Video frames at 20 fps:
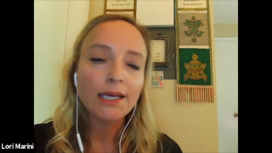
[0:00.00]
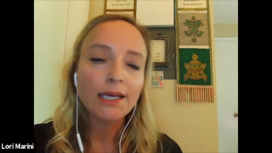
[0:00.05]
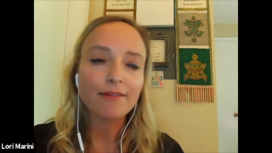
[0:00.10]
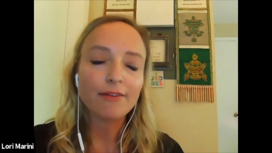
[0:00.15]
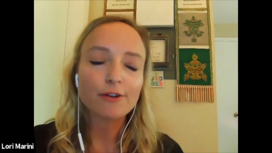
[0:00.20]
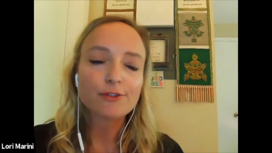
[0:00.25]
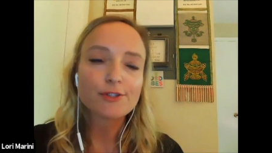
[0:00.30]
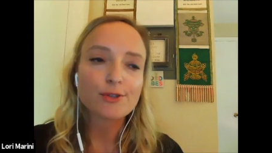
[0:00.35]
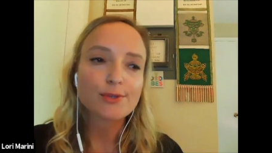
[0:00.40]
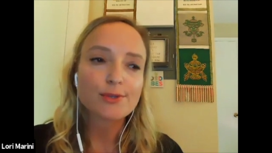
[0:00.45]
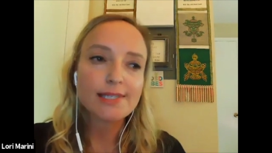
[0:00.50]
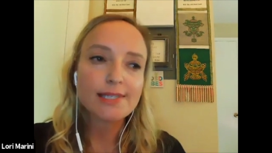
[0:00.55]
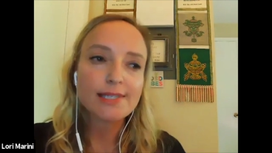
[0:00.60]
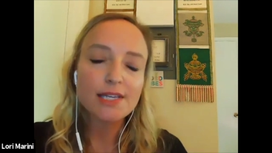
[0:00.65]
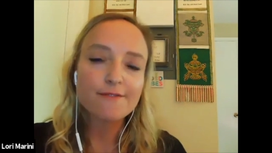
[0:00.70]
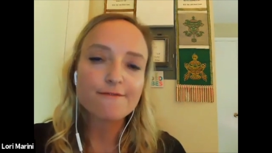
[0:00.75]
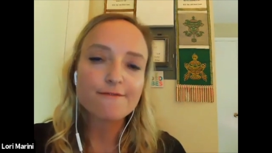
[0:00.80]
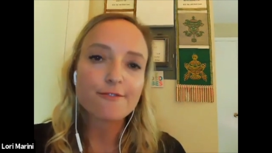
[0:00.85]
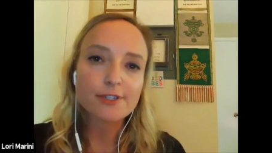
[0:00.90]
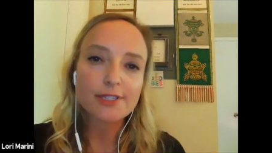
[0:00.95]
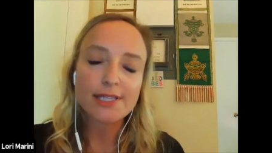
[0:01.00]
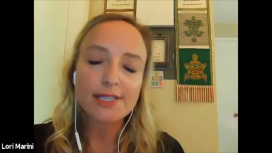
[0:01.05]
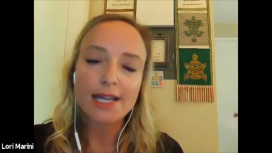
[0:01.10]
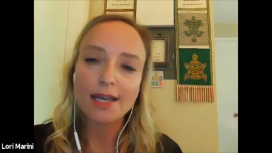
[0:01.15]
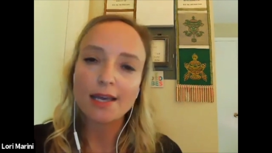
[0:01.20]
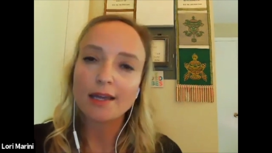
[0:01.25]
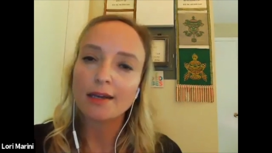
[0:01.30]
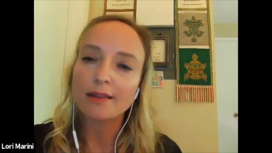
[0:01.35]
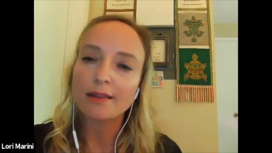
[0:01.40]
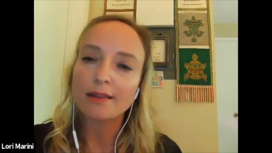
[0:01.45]
I've also seen
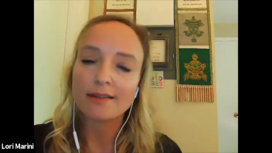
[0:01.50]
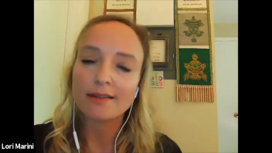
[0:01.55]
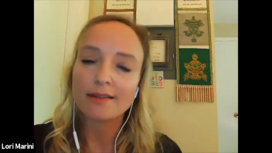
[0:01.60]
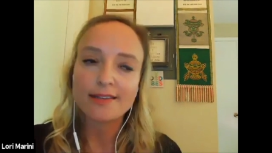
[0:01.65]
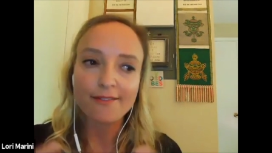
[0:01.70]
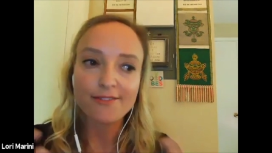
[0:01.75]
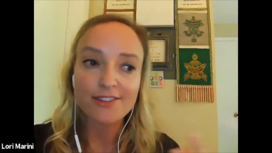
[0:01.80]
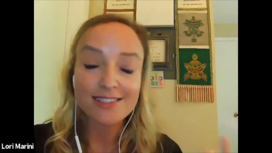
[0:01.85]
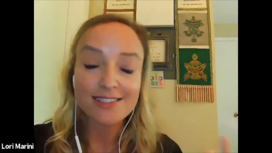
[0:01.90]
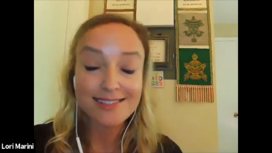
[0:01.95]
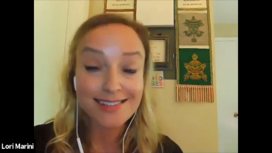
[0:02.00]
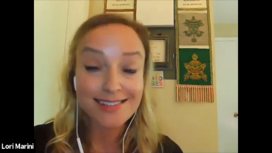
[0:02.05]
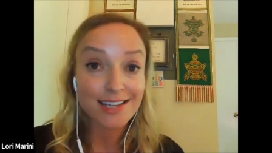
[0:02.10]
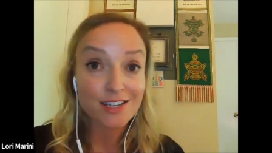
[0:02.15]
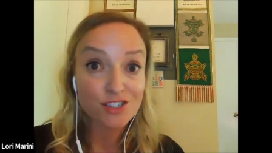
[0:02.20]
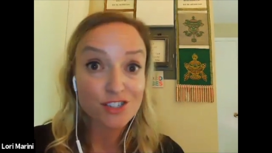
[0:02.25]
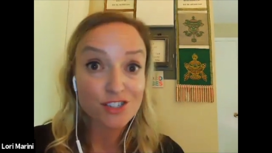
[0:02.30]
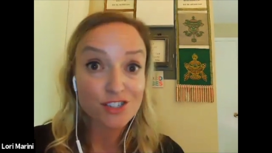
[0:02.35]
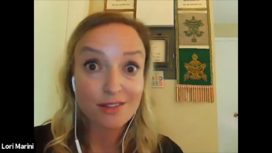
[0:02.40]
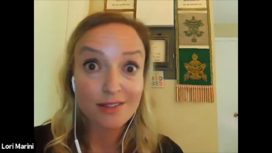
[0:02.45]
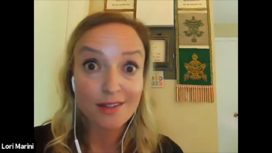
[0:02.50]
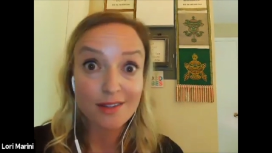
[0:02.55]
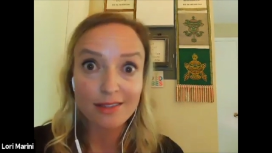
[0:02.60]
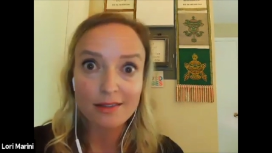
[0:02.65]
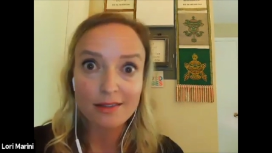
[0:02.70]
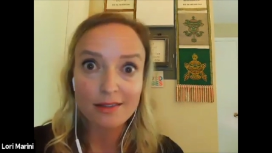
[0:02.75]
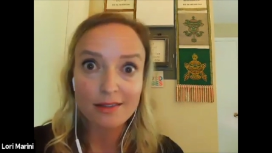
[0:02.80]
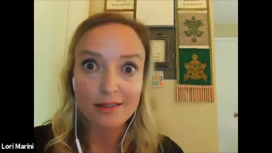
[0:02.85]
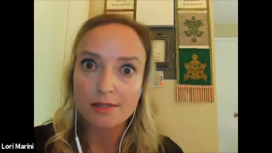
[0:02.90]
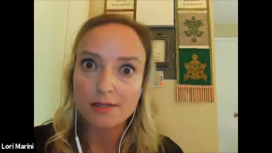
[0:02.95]
firsthand the devastation that
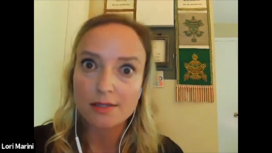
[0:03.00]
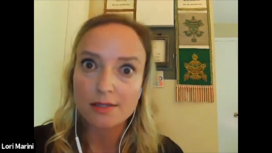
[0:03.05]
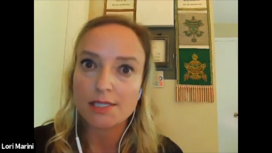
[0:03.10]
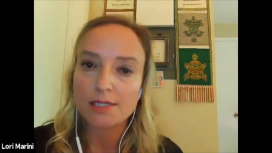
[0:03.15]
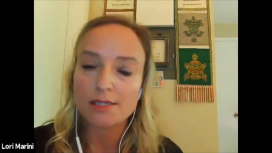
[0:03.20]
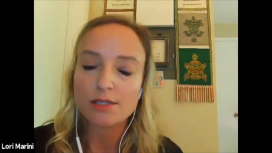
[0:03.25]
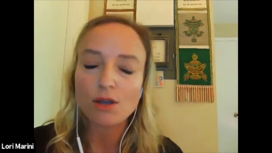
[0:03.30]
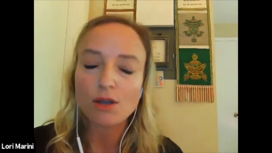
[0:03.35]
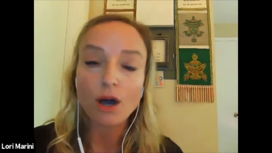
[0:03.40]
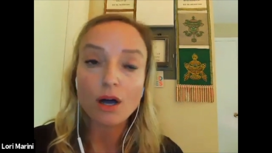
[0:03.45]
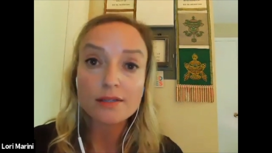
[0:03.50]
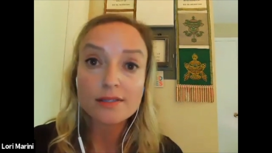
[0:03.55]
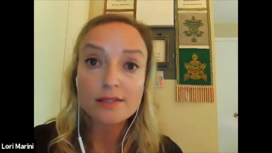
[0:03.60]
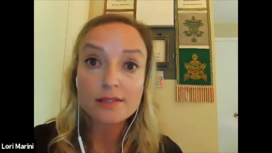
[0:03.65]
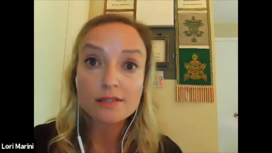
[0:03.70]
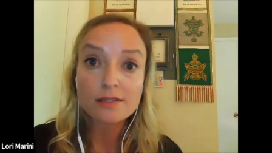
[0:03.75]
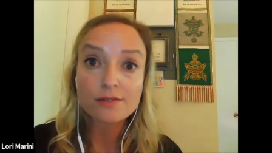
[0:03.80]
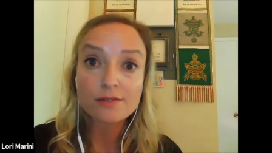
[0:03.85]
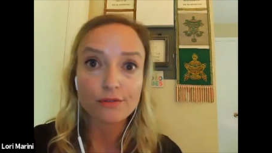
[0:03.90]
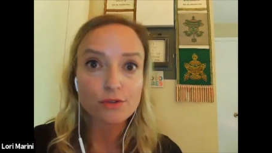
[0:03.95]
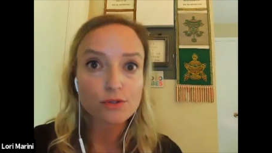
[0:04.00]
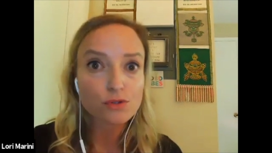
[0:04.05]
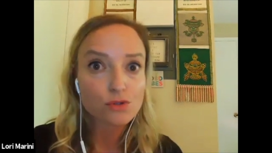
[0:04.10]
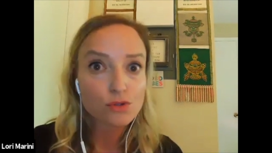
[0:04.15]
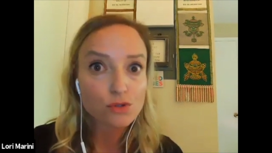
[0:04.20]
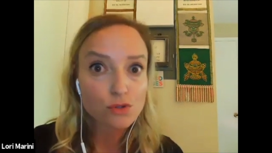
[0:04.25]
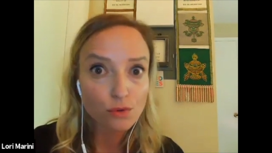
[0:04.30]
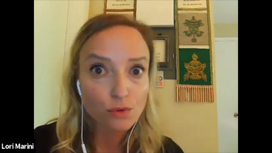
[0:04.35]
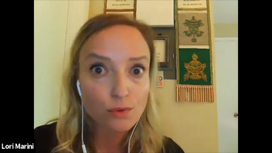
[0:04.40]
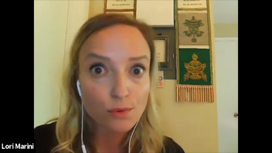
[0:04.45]
this disease causes for
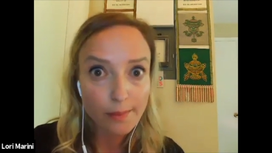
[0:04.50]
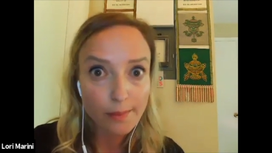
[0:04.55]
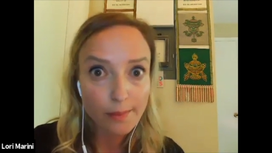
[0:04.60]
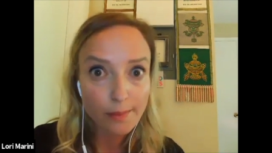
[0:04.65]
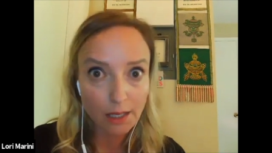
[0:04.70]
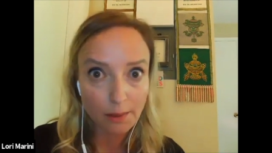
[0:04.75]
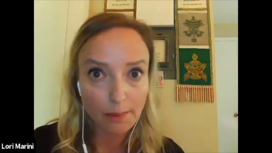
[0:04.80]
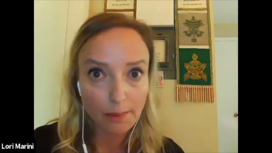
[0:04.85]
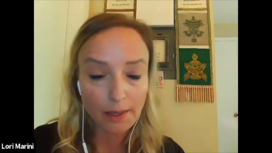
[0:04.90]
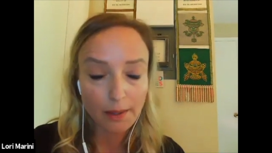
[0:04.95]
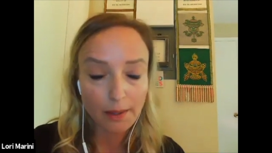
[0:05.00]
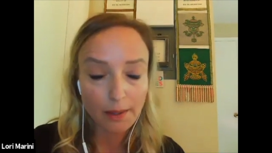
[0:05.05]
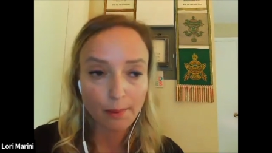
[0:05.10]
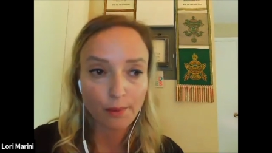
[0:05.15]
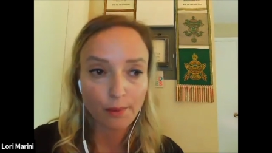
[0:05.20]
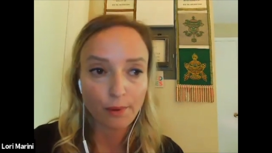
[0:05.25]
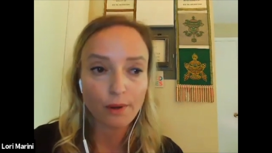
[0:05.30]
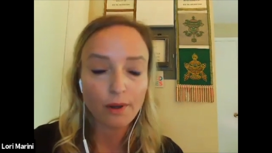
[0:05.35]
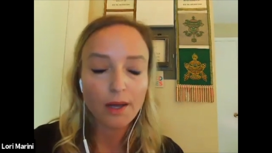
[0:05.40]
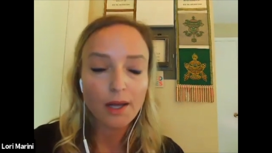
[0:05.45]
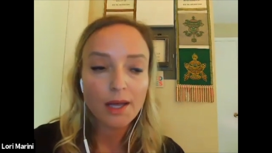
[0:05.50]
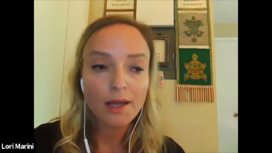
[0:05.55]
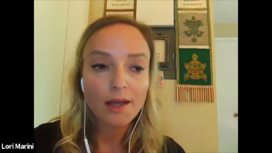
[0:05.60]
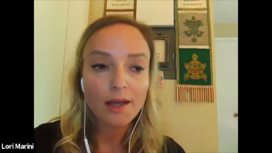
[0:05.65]
so many people,